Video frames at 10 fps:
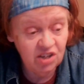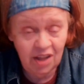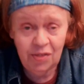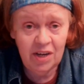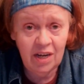
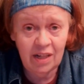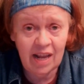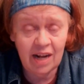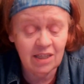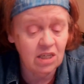nothing in
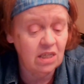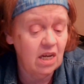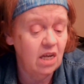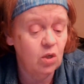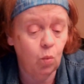that that
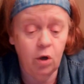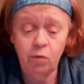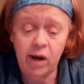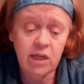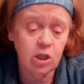says one
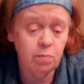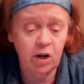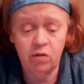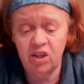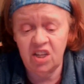race is
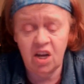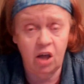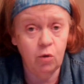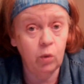better than the other,